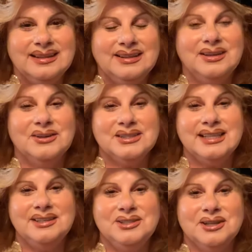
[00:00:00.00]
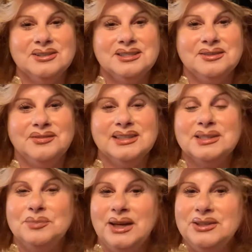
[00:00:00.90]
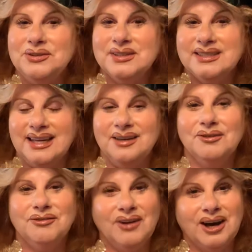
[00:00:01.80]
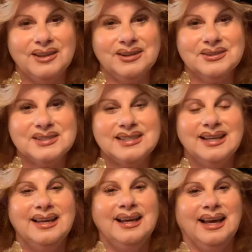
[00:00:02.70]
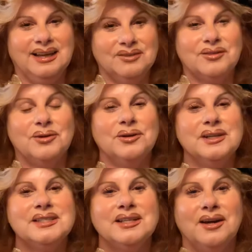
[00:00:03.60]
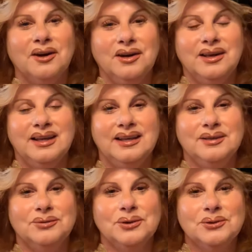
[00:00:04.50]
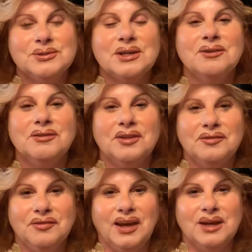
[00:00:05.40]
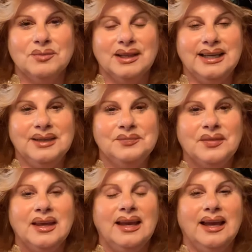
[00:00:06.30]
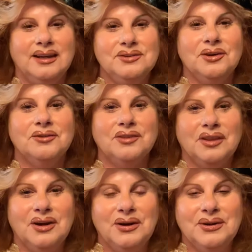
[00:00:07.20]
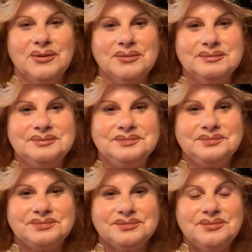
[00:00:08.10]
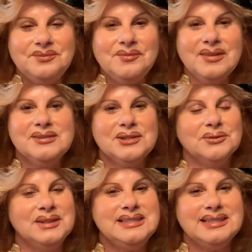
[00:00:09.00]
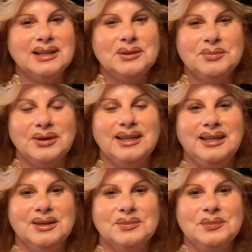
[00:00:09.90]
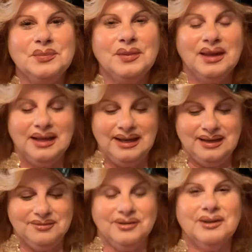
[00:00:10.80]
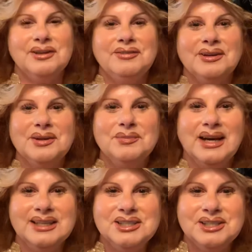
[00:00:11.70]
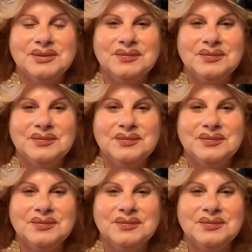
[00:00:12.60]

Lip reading: You know, St. Joseph is the patron saint of fathers, and of course, he rules over the family and over the home. So we celebrate him very, very much.